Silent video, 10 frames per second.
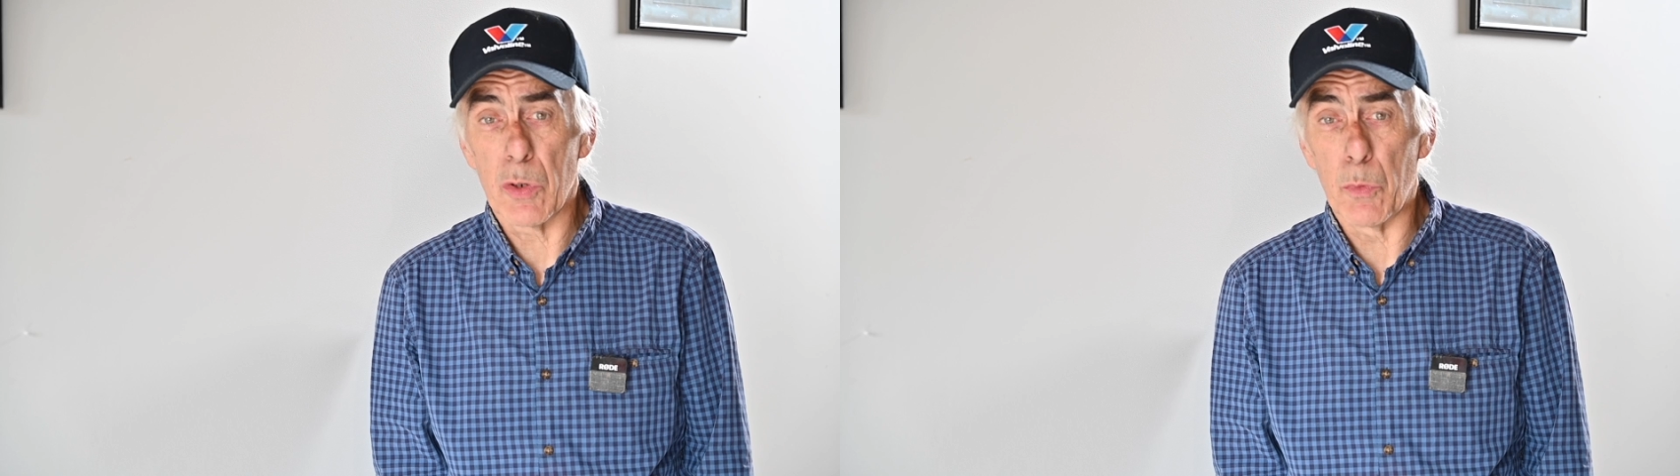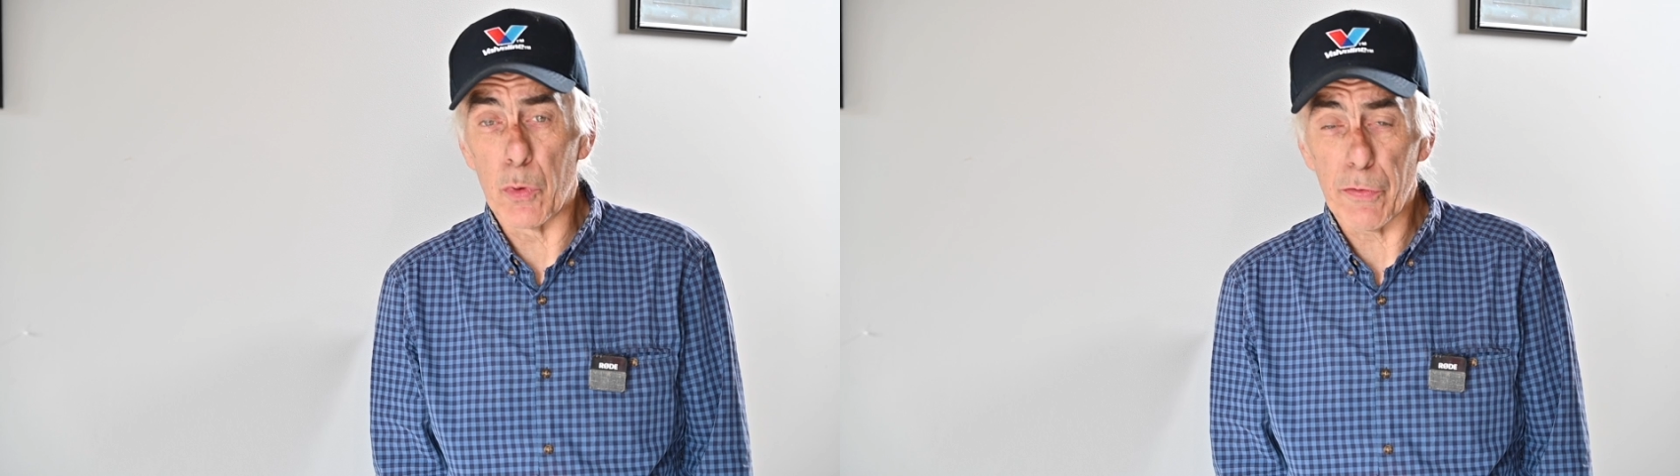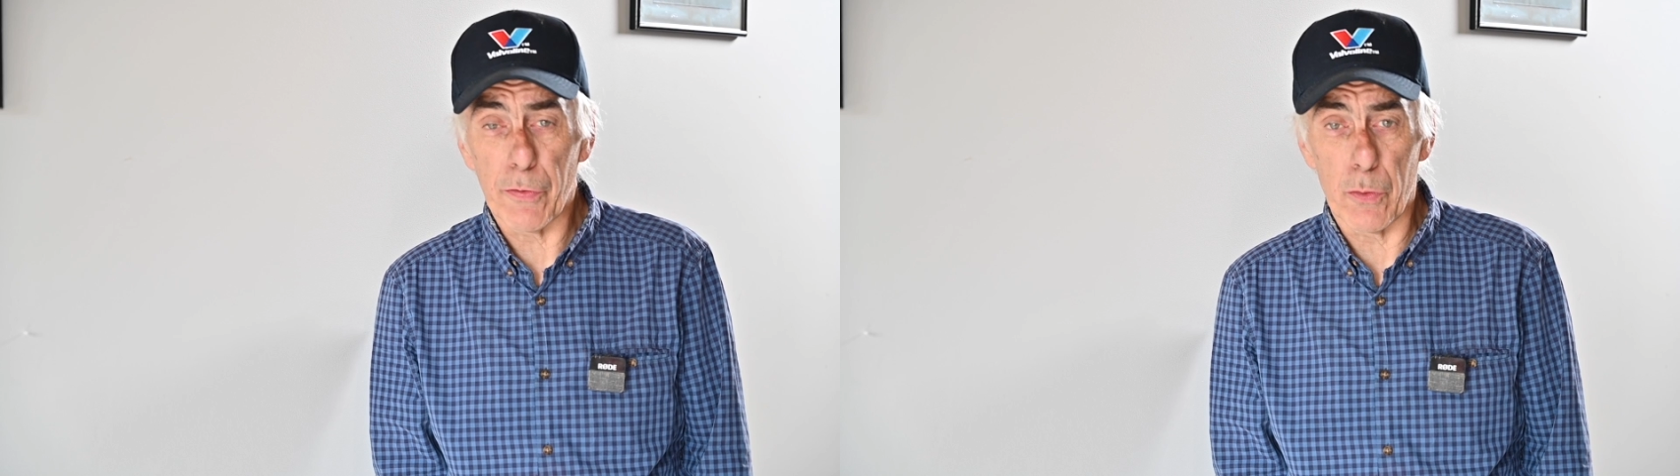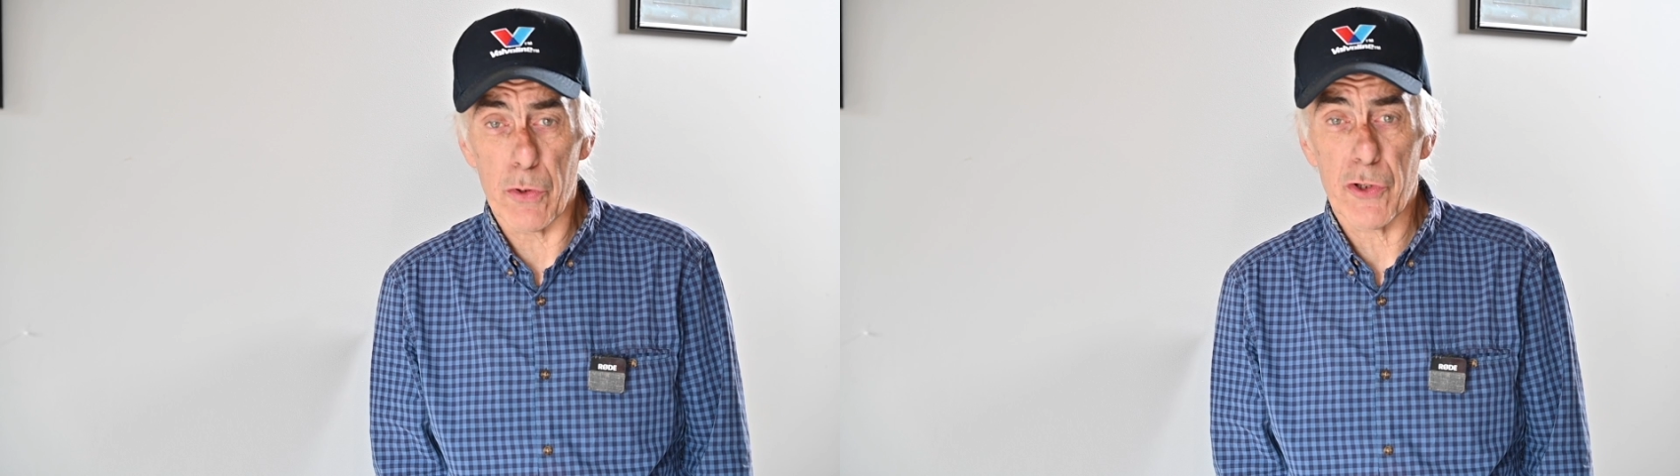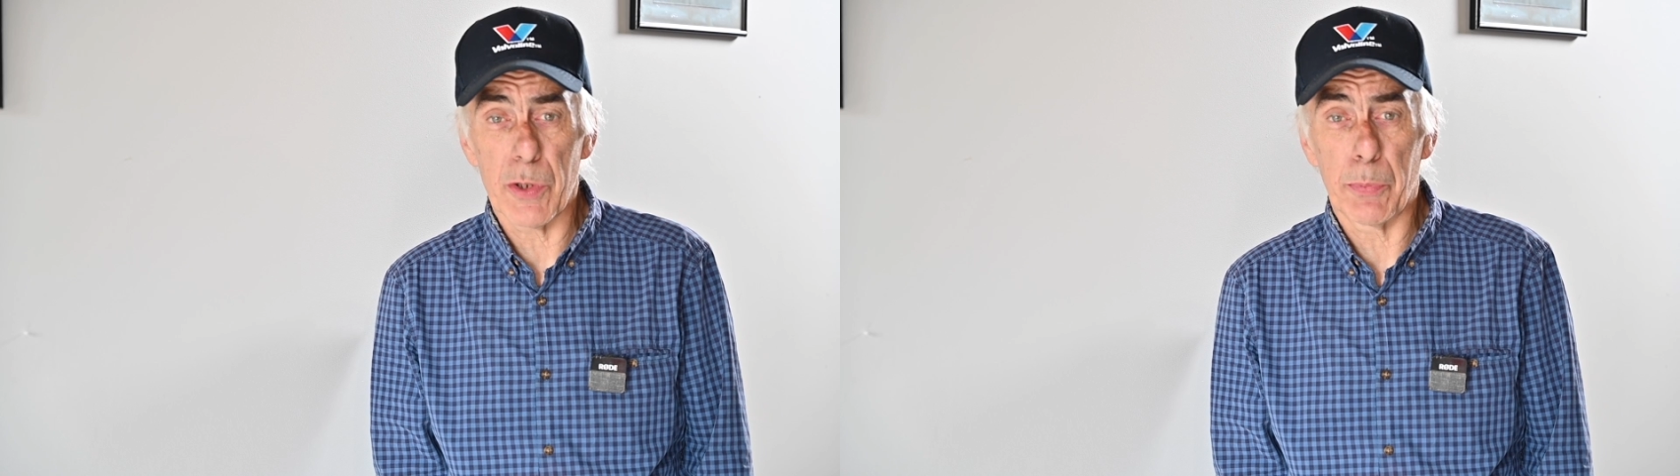the more
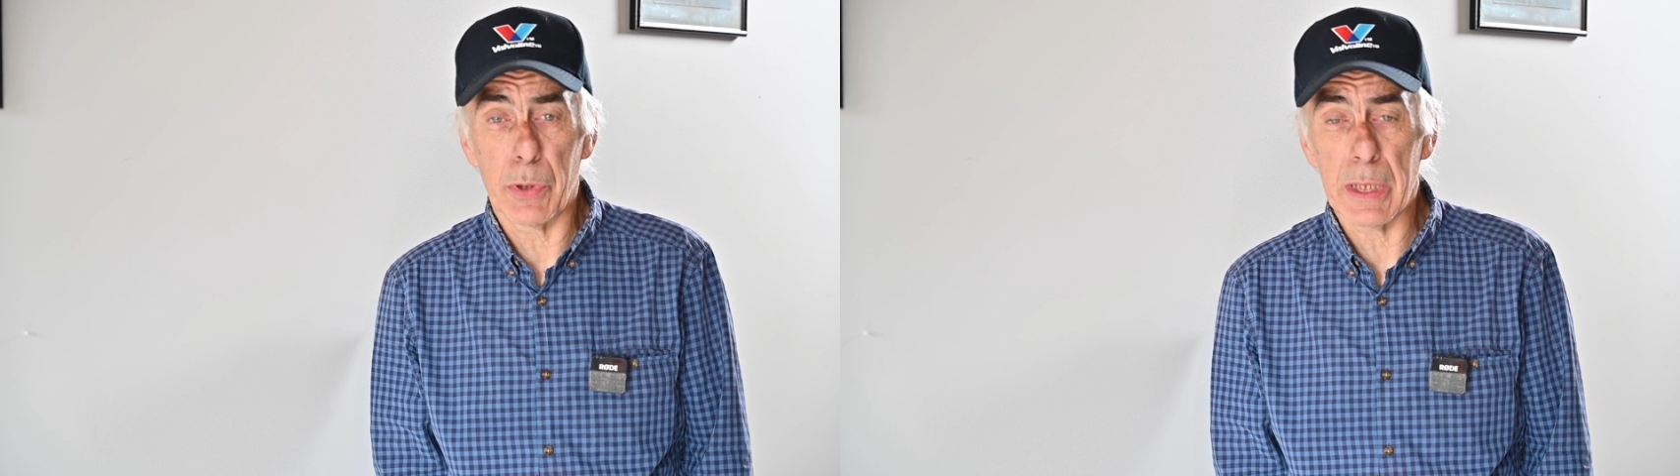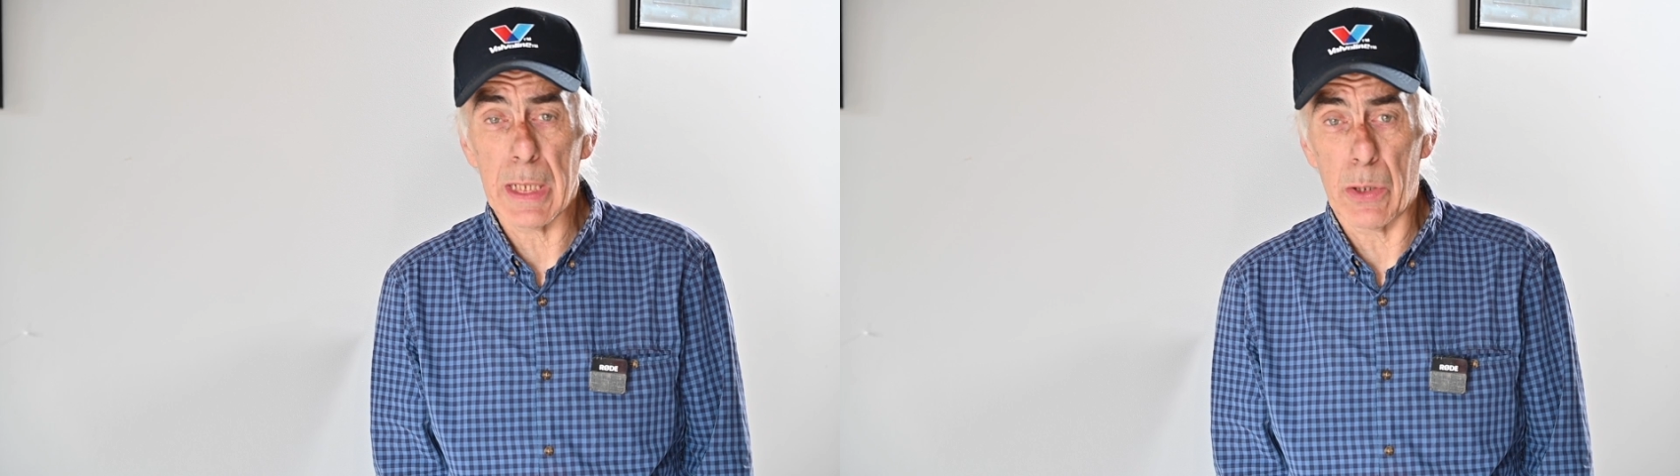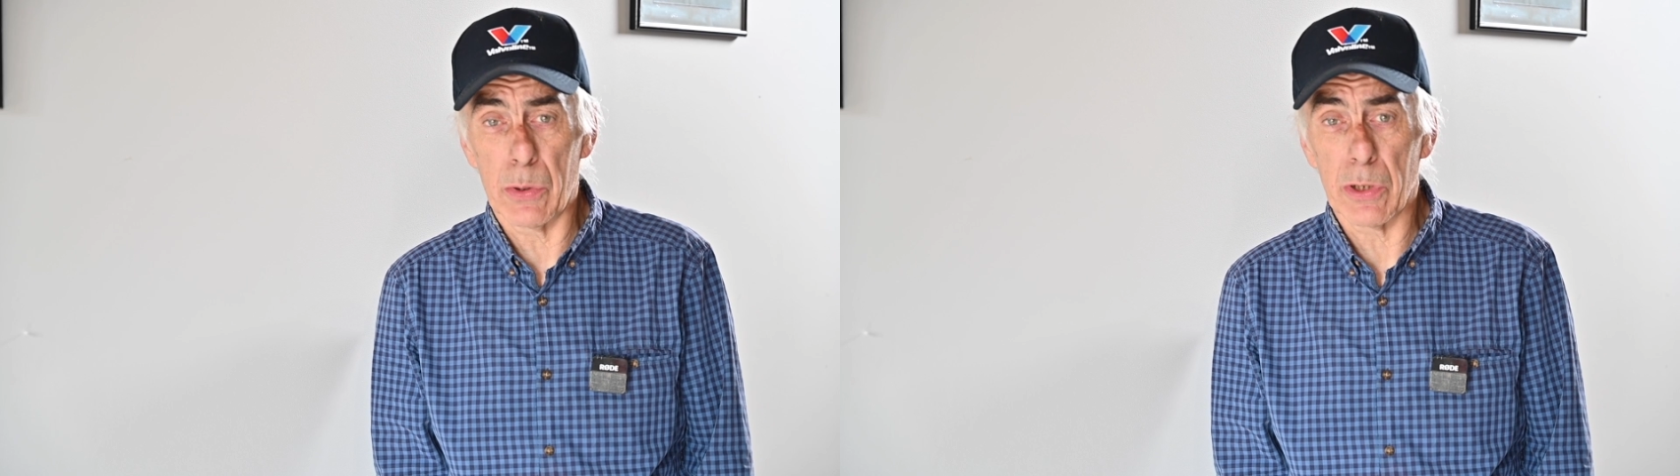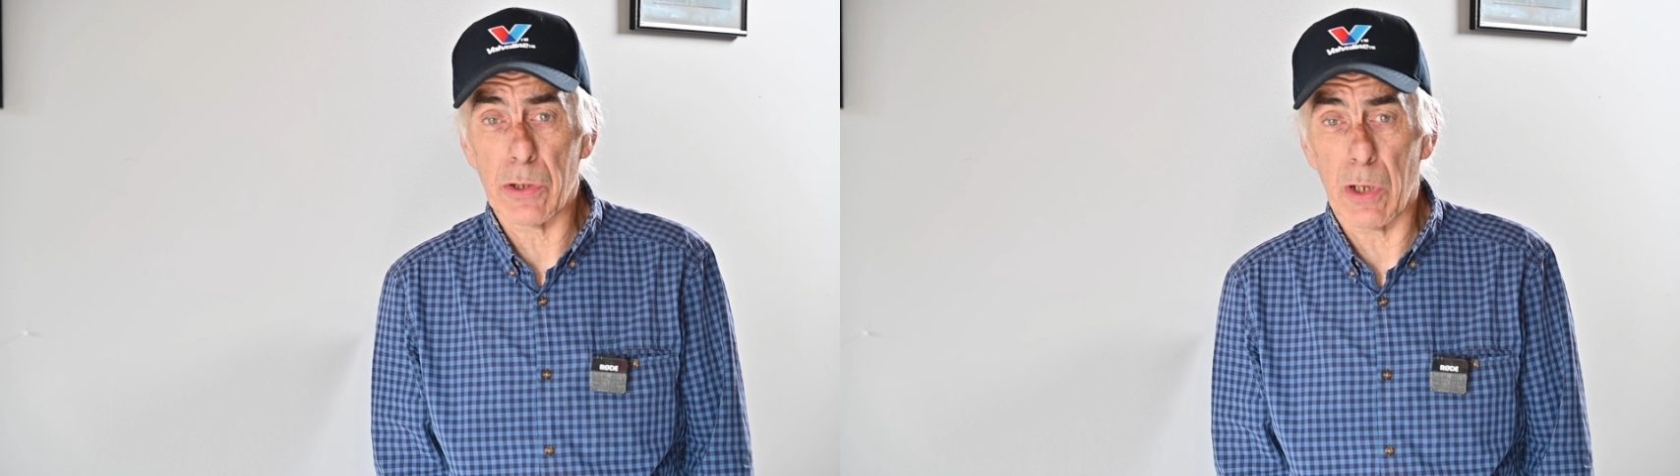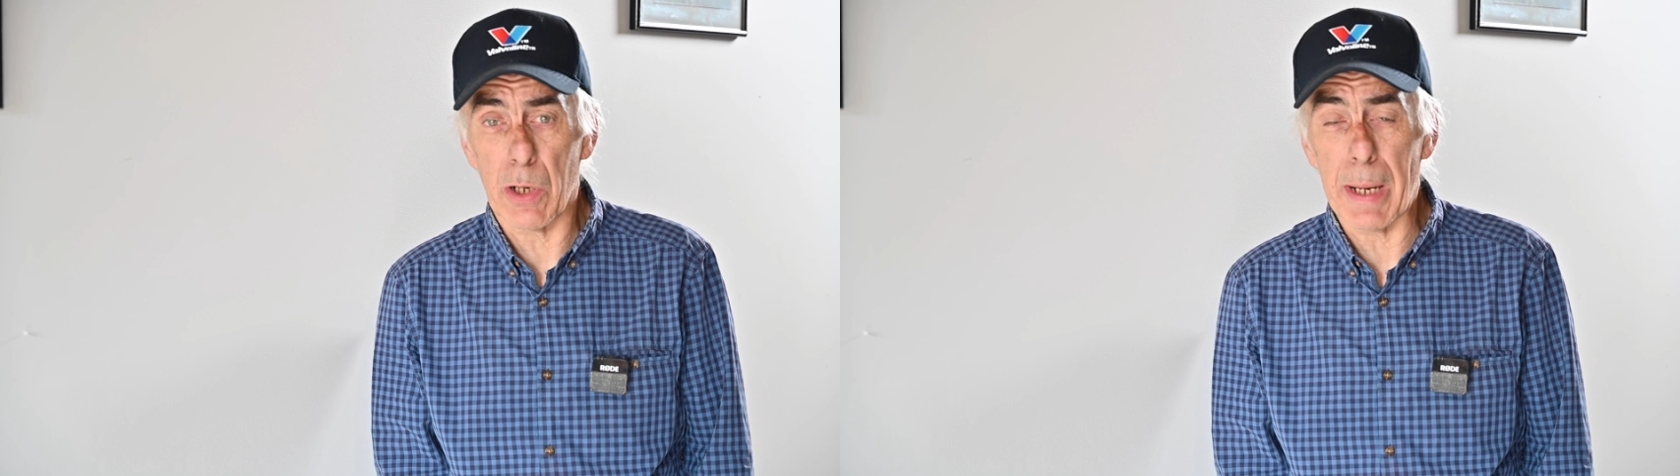force you're putting down on the
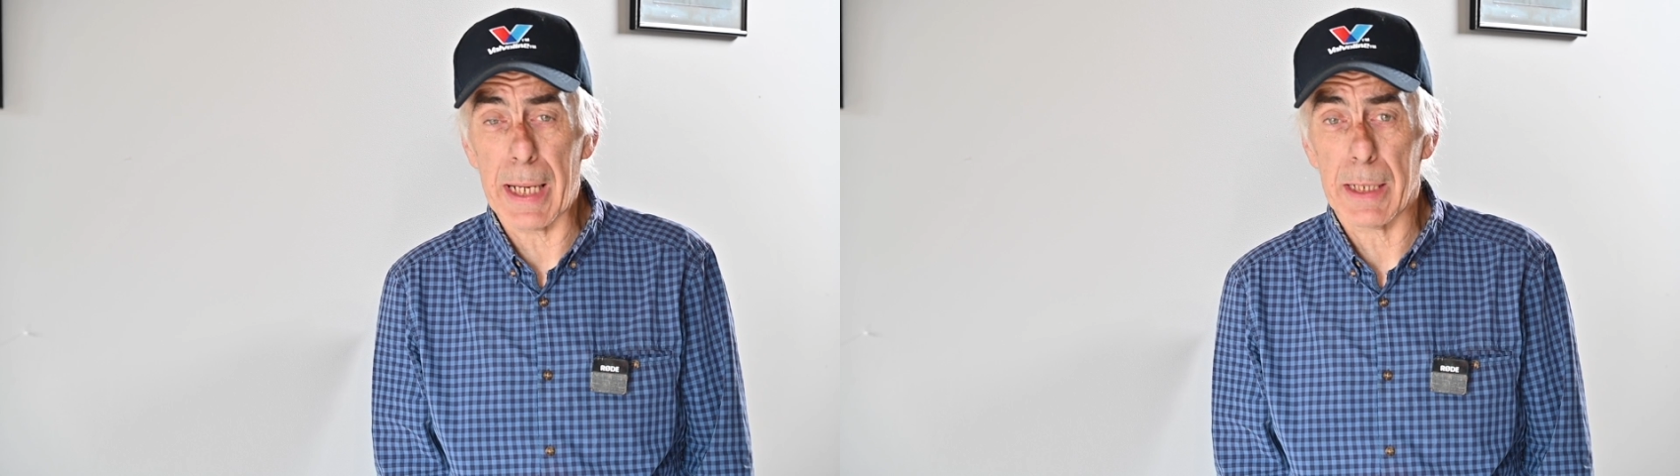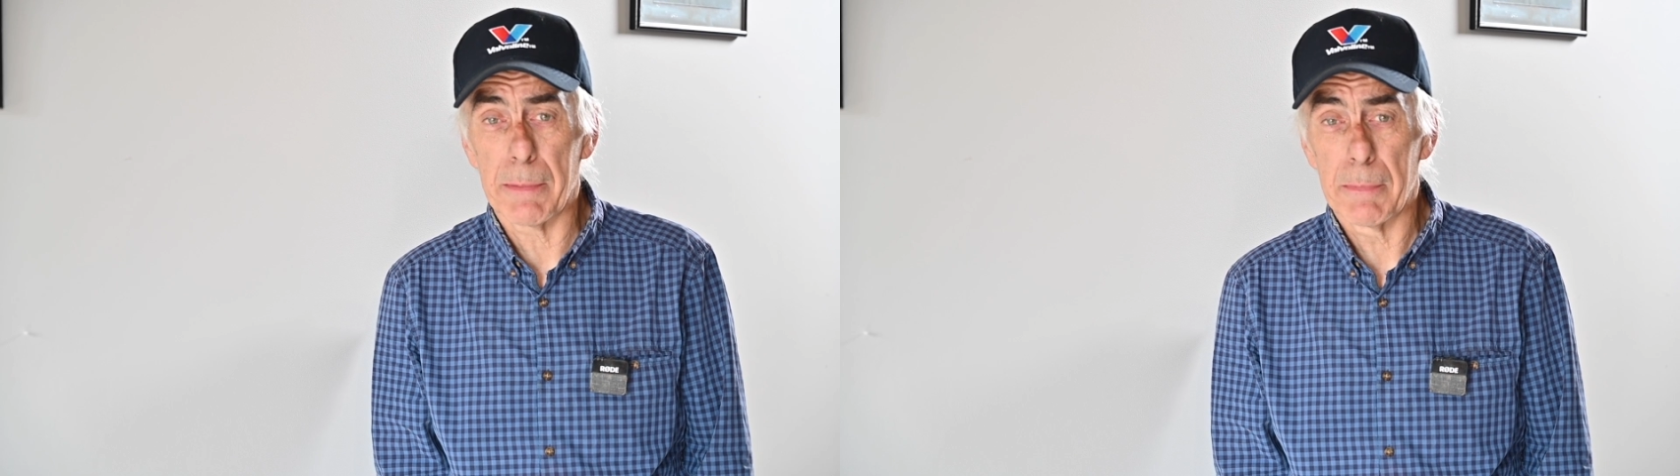tarmac.